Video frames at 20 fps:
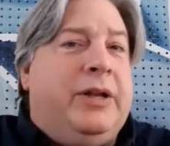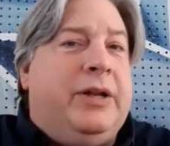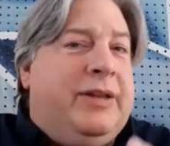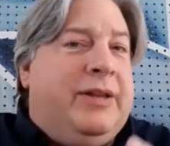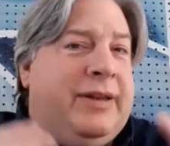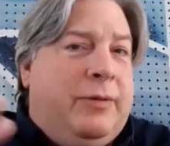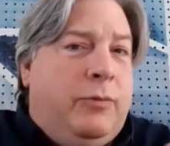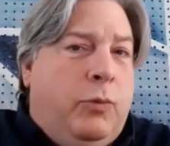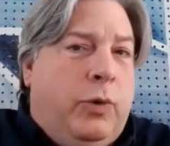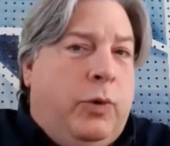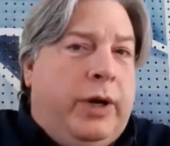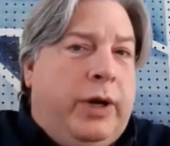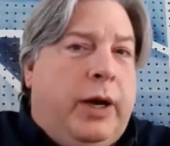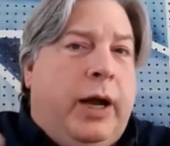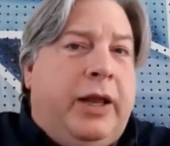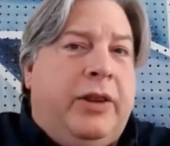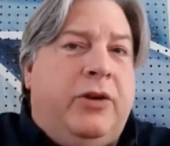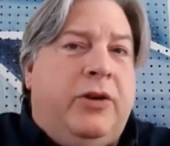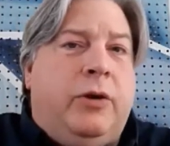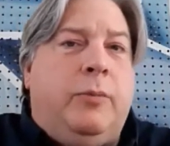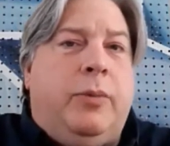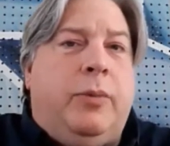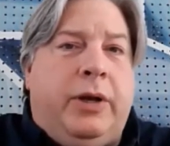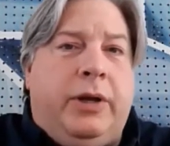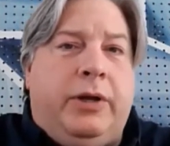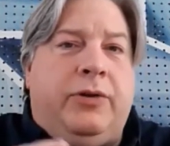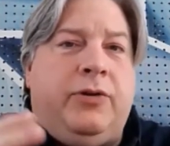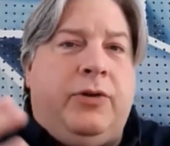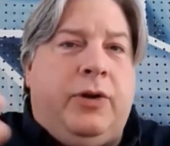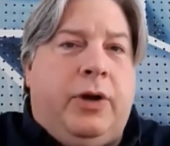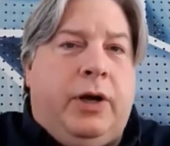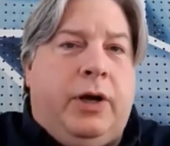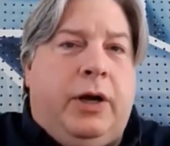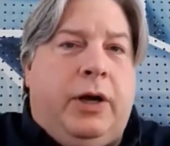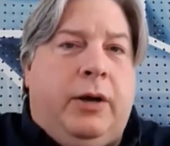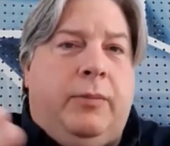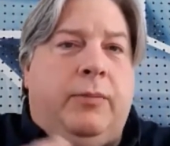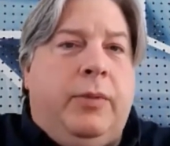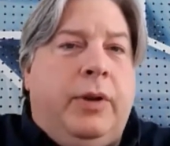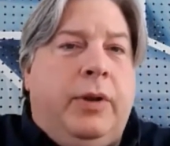didn't win either, but
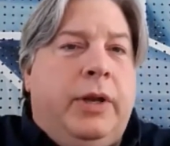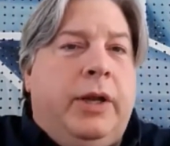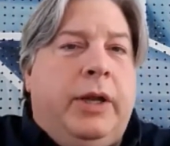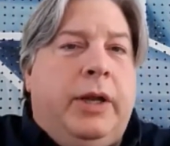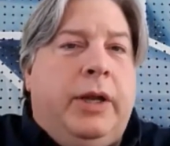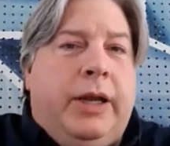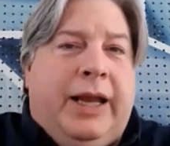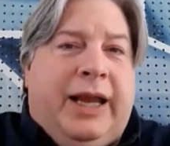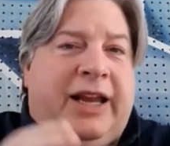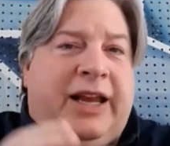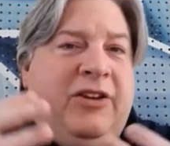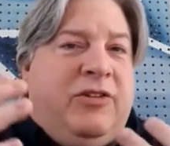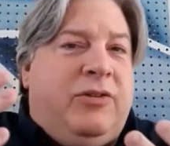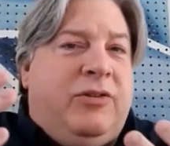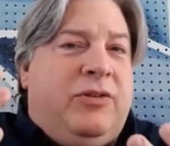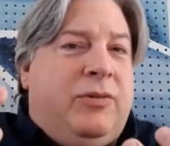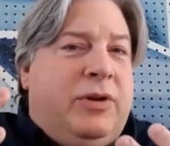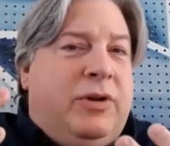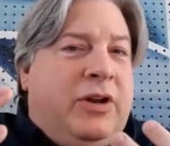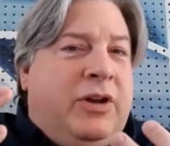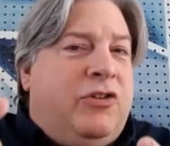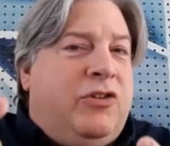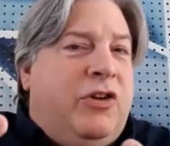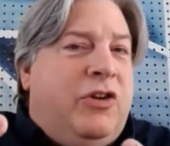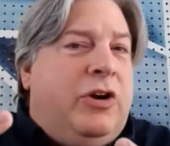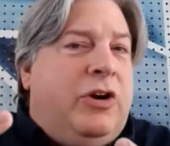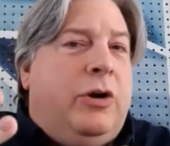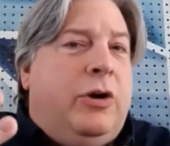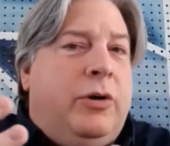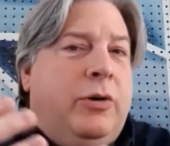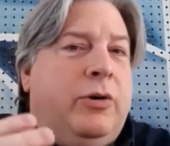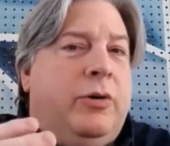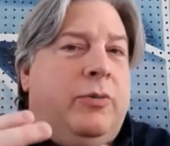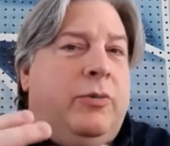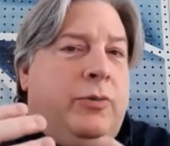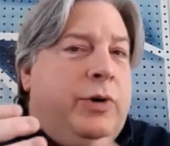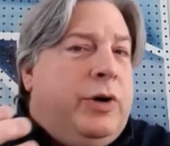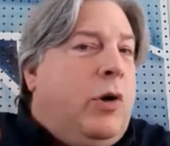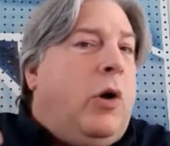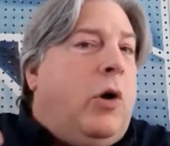he's
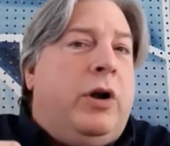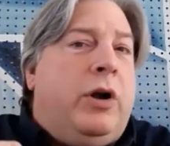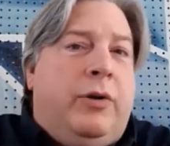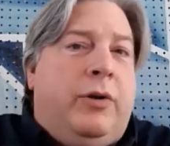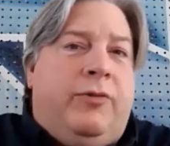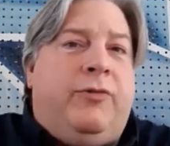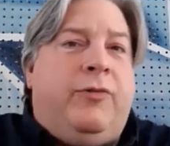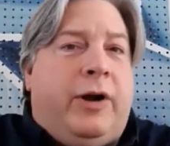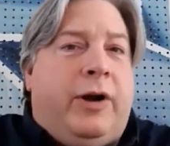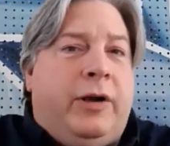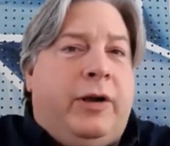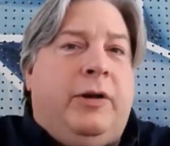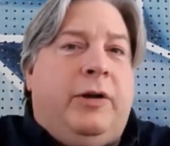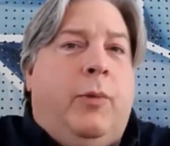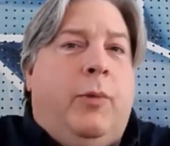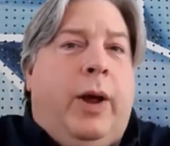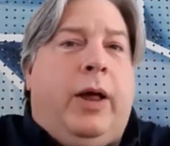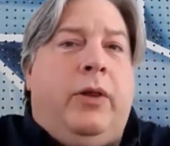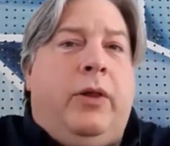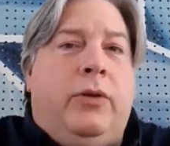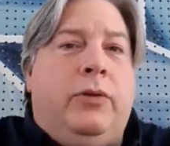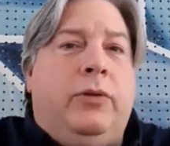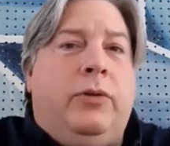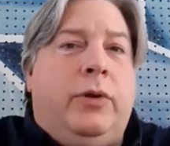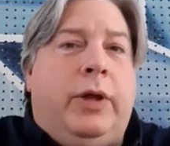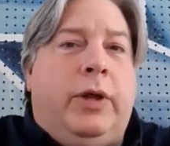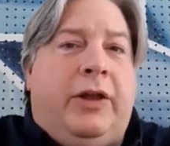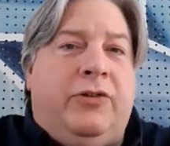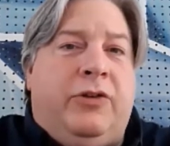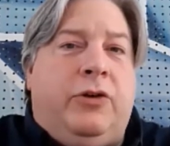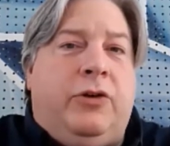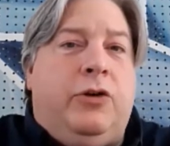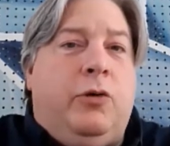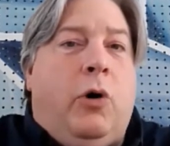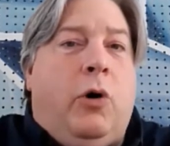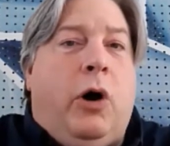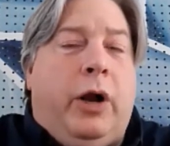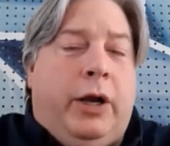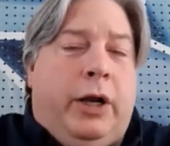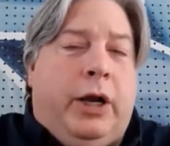regarded fairly well as
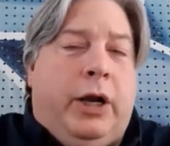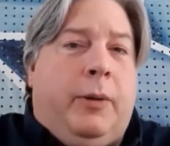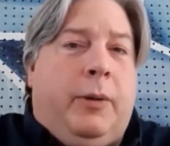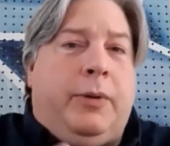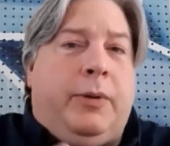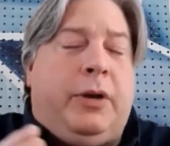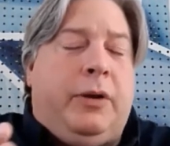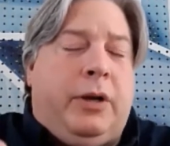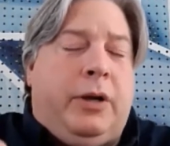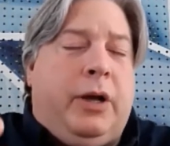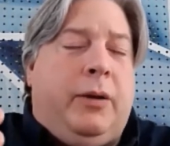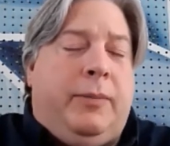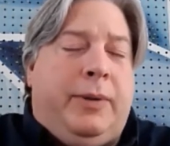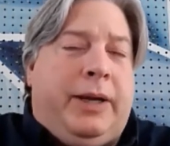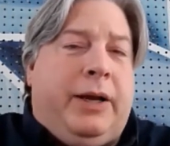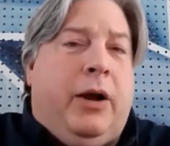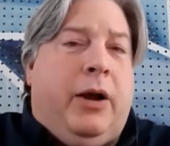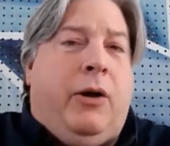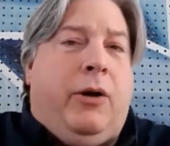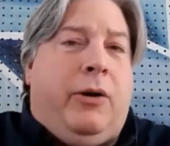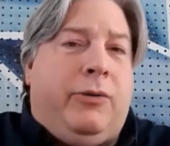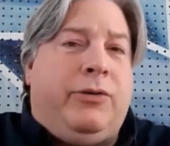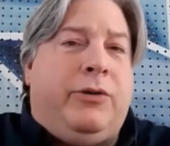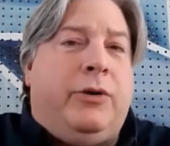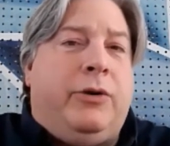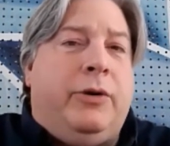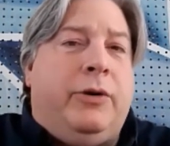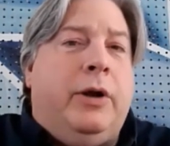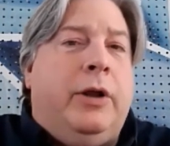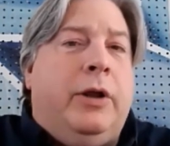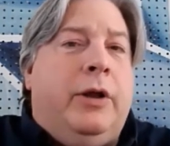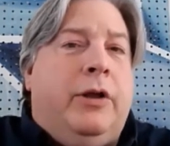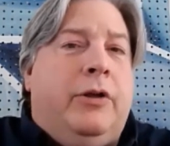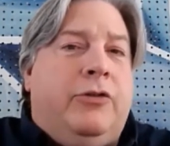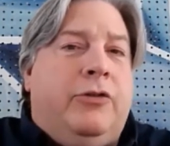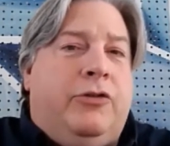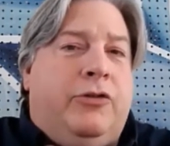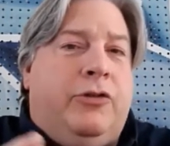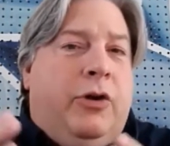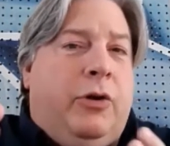an up-and-coming author.
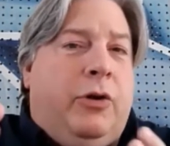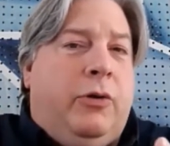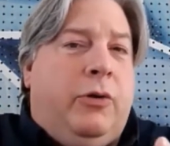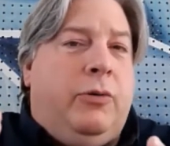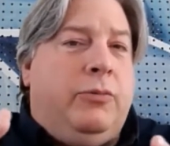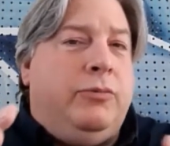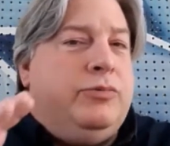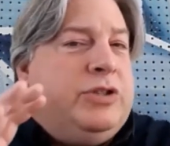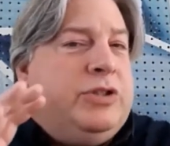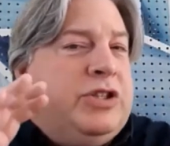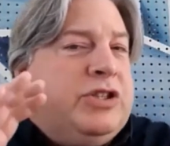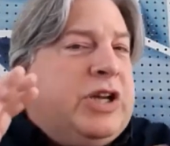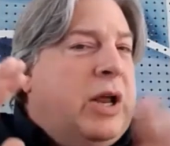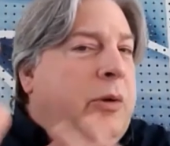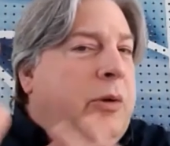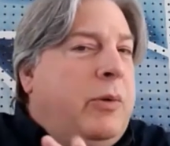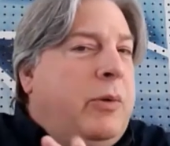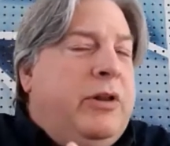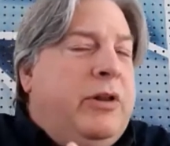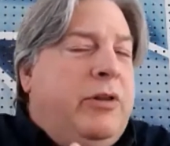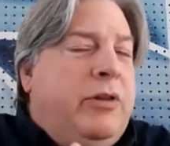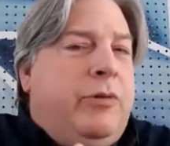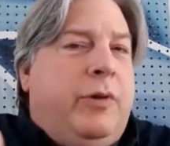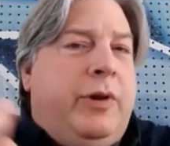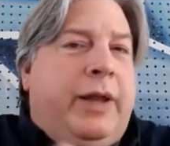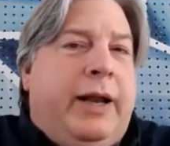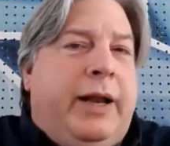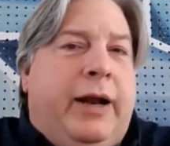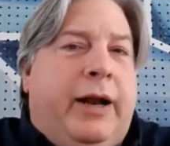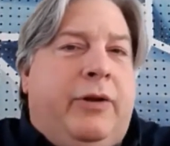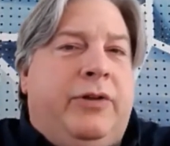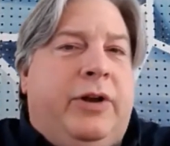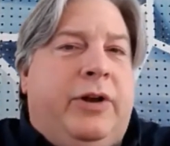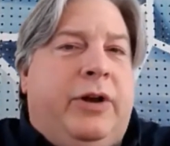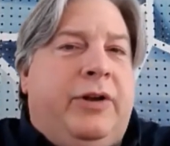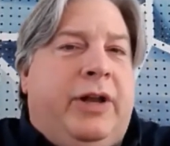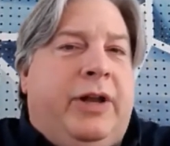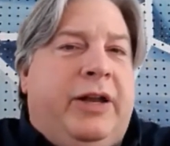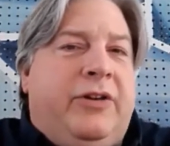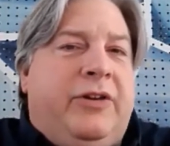So just kind of wanted to throw that out there,
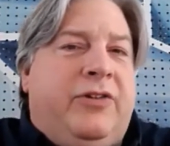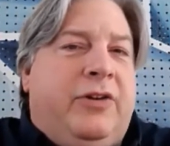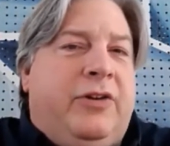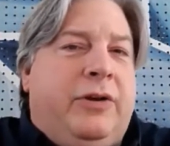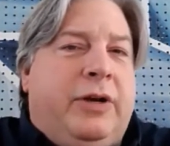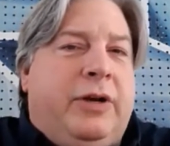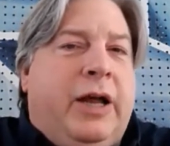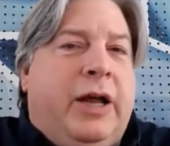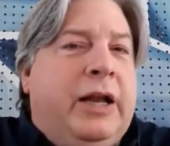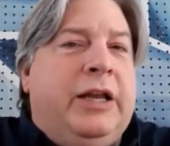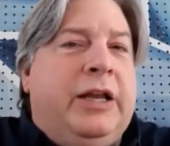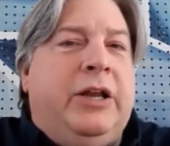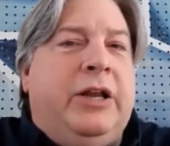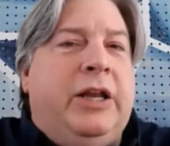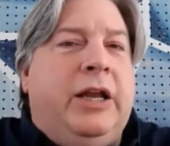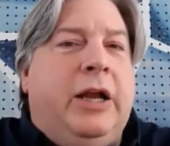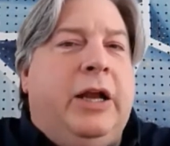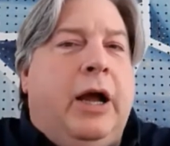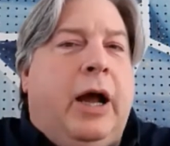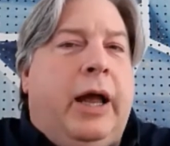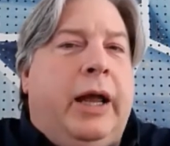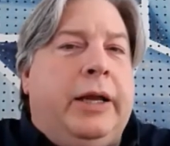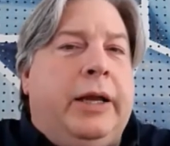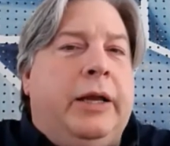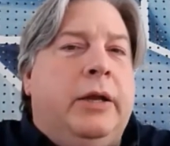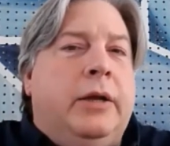that he's a kind of unique guy,